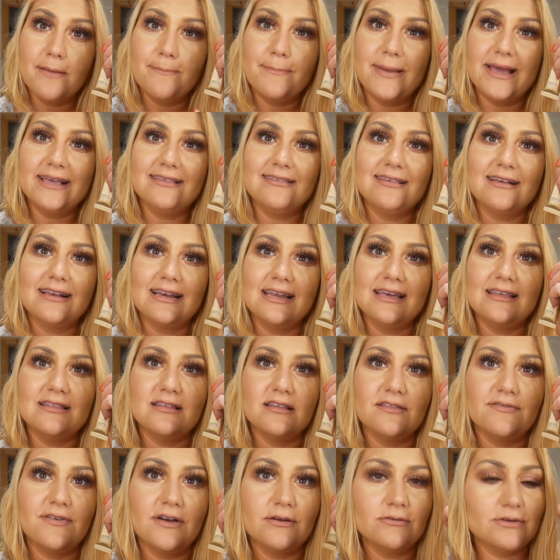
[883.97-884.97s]
Basically,
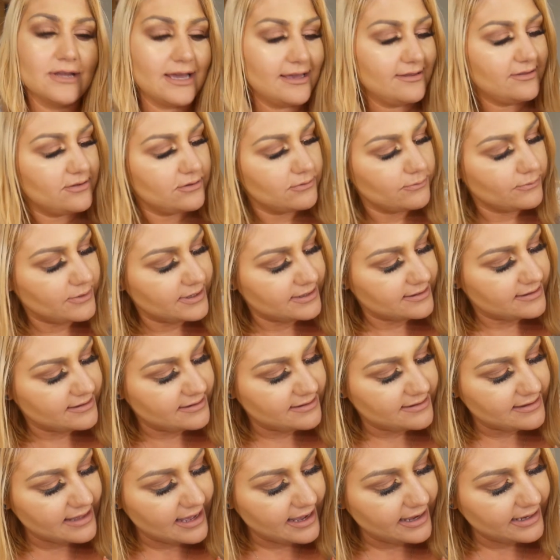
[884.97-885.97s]
this foundation was
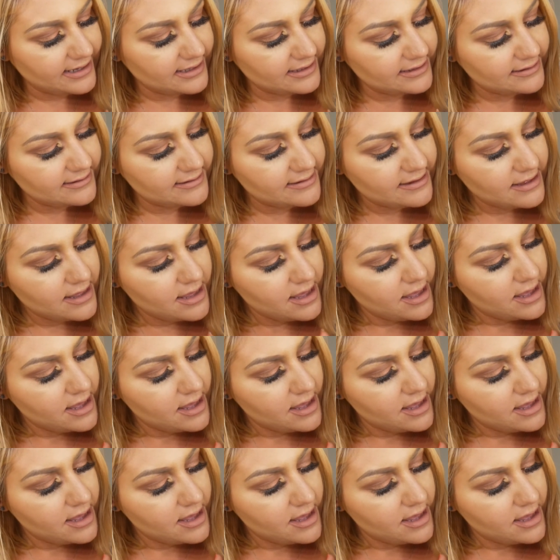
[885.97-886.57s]
designed